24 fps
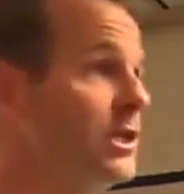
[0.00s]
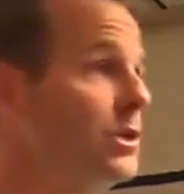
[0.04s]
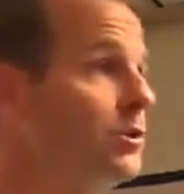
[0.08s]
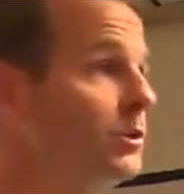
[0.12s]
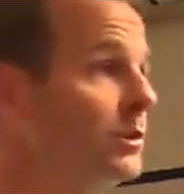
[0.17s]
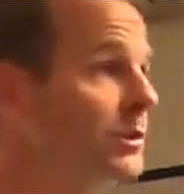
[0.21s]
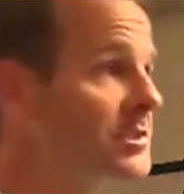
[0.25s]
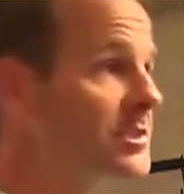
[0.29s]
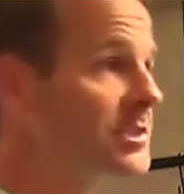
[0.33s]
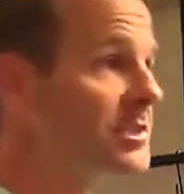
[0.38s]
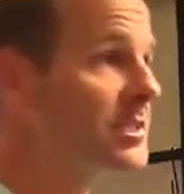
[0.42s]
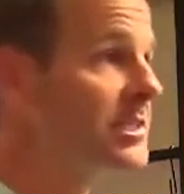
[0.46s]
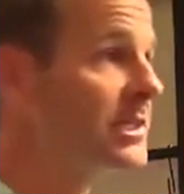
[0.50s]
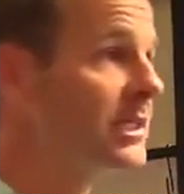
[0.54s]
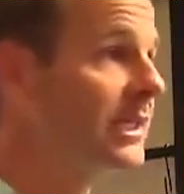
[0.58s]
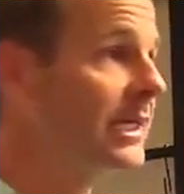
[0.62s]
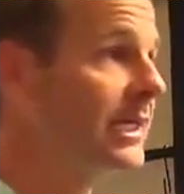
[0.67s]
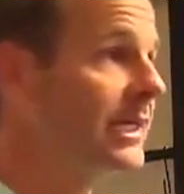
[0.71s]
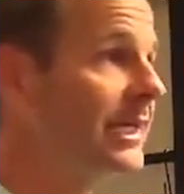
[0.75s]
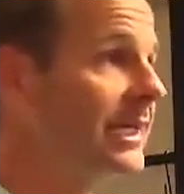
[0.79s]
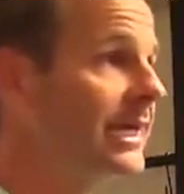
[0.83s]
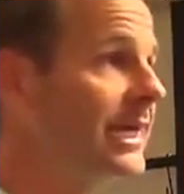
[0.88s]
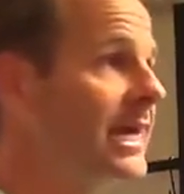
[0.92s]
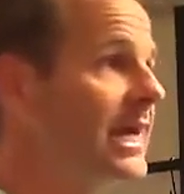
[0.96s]
you would
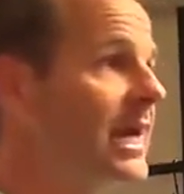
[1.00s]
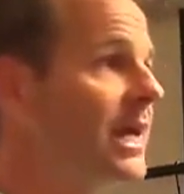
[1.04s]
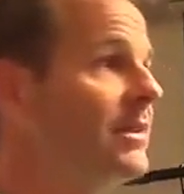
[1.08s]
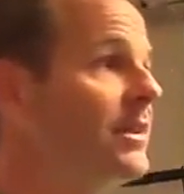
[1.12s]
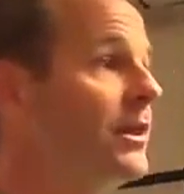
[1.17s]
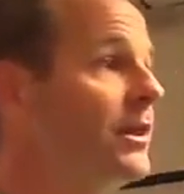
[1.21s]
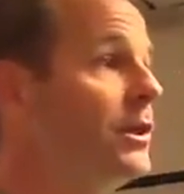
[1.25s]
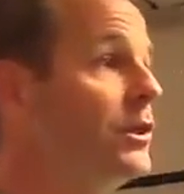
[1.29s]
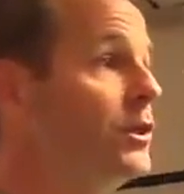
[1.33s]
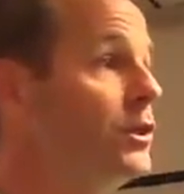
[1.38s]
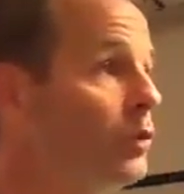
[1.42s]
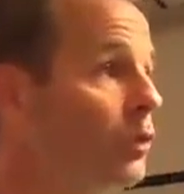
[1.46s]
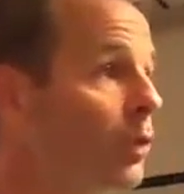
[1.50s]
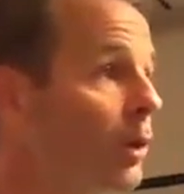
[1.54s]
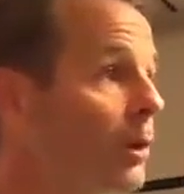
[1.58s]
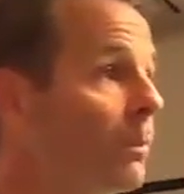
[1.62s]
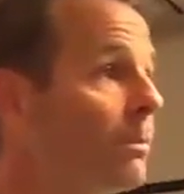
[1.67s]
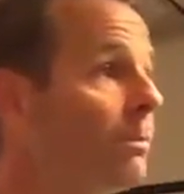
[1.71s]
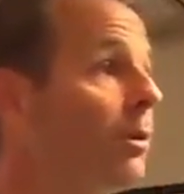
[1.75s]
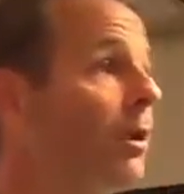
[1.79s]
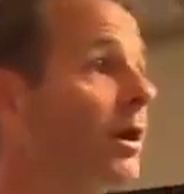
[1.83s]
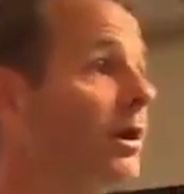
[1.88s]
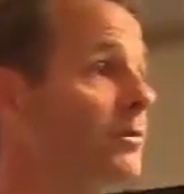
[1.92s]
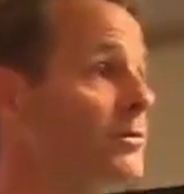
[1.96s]
see that you are
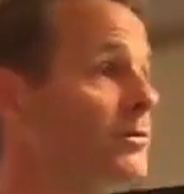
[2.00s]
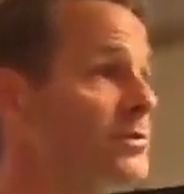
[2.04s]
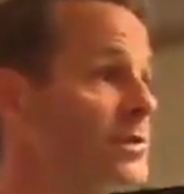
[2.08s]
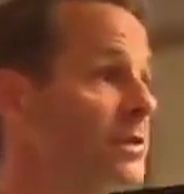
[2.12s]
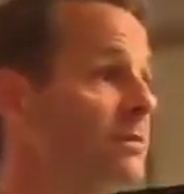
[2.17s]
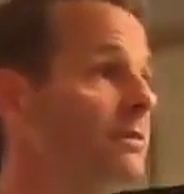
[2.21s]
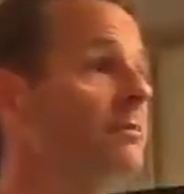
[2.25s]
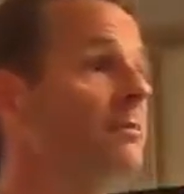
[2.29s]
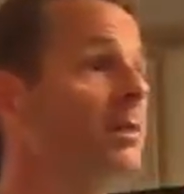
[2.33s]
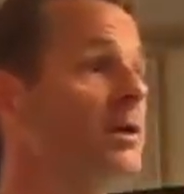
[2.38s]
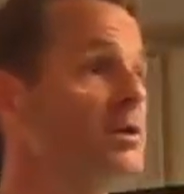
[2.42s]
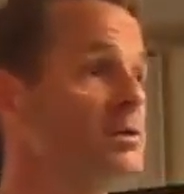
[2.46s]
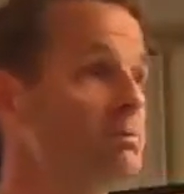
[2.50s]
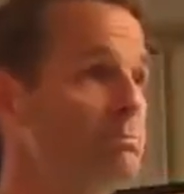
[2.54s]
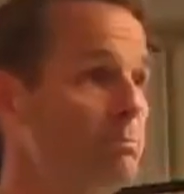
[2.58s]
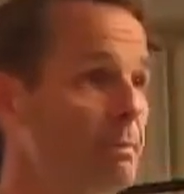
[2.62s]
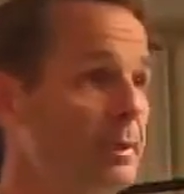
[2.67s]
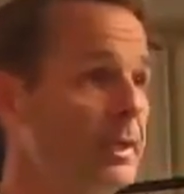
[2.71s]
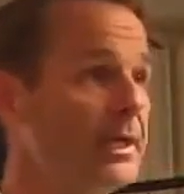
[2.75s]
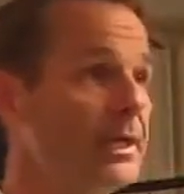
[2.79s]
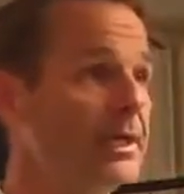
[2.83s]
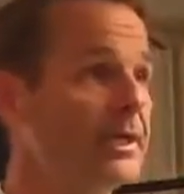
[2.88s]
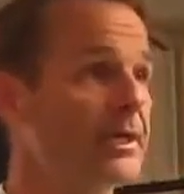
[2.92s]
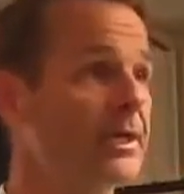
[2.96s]
part of something much
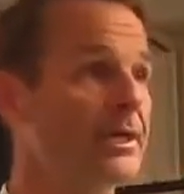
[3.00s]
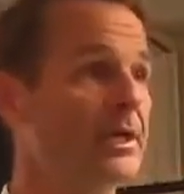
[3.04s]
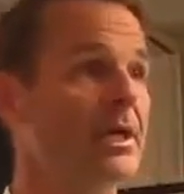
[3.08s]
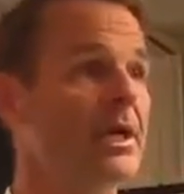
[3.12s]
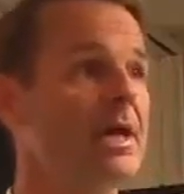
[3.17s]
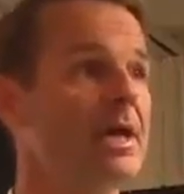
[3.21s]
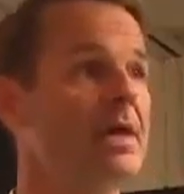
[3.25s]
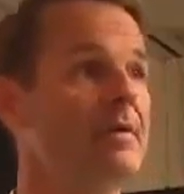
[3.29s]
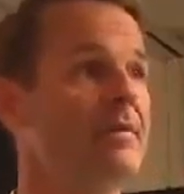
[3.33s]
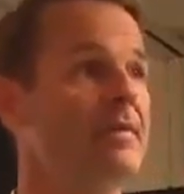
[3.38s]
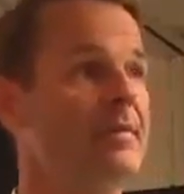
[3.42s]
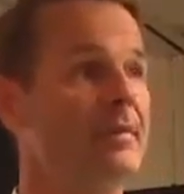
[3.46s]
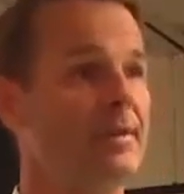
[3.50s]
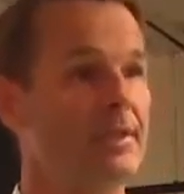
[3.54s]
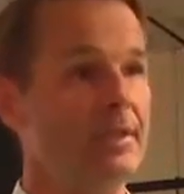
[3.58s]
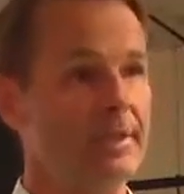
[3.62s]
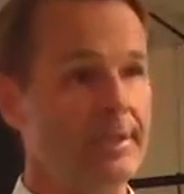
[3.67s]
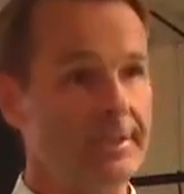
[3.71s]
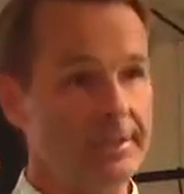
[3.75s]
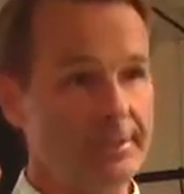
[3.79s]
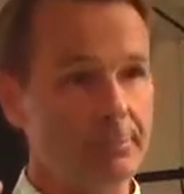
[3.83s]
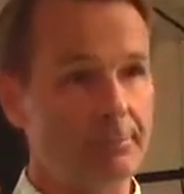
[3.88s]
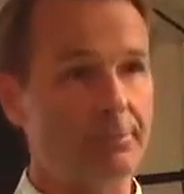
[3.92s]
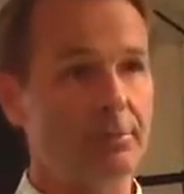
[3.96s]
bigger than the
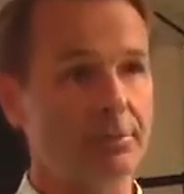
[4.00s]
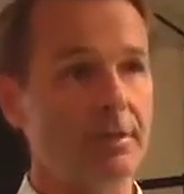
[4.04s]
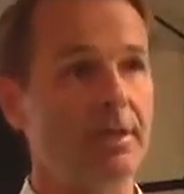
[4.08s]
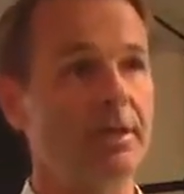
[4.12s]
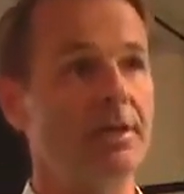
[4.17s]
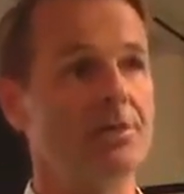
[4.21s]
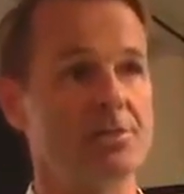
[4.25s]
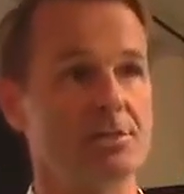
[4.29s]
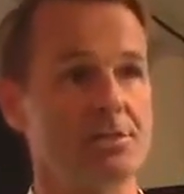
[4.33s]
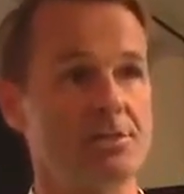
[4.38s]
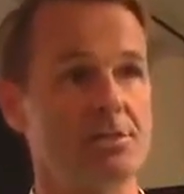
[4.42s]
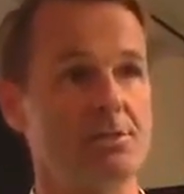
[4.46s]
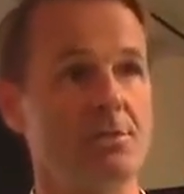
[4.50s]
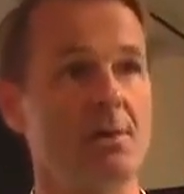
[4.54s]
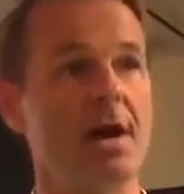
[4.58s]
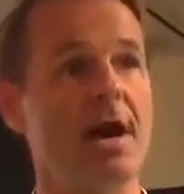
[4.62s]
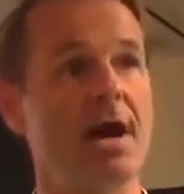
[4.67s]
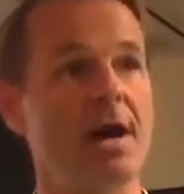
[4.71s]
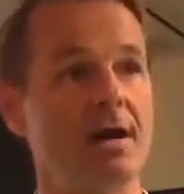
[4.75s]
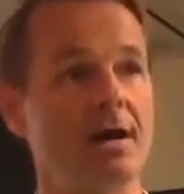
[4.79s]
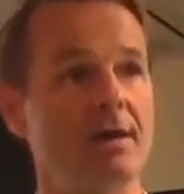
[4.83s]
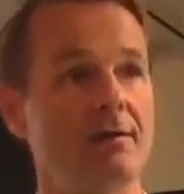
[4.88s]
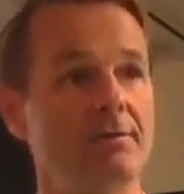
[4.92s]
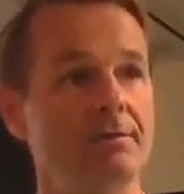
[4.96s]
little prayers that you
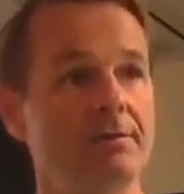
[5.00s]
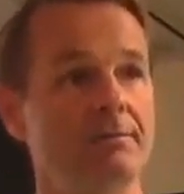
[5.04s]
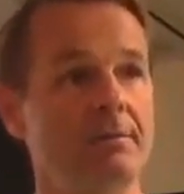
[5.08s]
have.